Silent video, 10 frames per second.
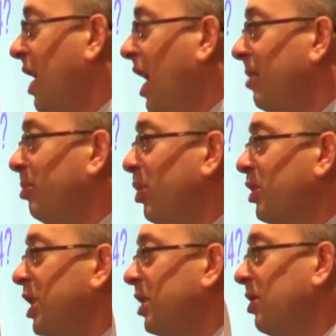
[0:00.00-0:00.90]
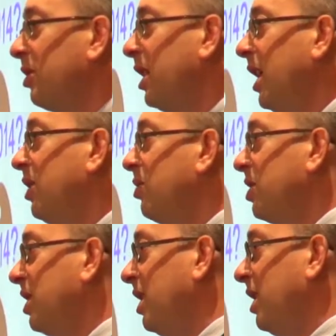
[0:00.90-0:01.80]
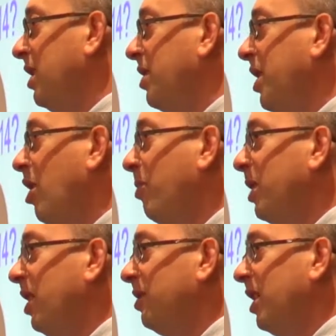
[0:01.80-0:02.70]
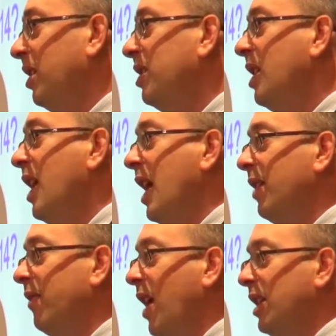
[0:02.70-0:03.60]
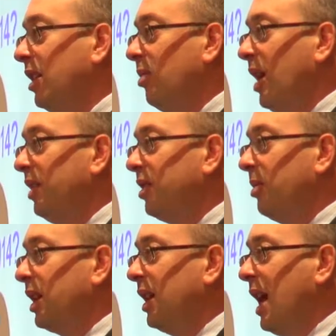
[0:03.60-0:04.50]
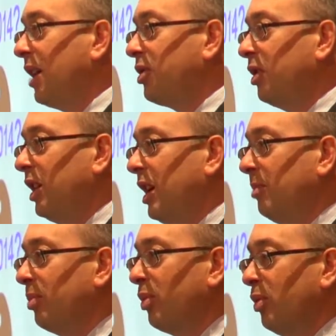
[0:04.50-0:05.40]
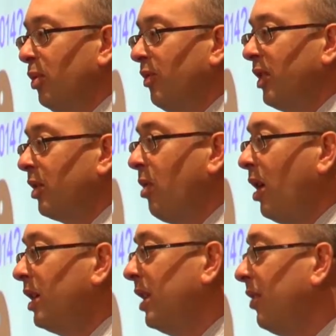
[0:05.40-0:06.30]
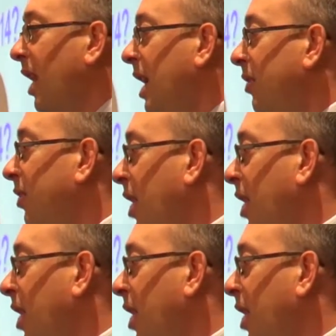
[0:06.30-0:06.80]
and I'm particularly interested in therapies and, and finding ways that we can actually improve the quality of life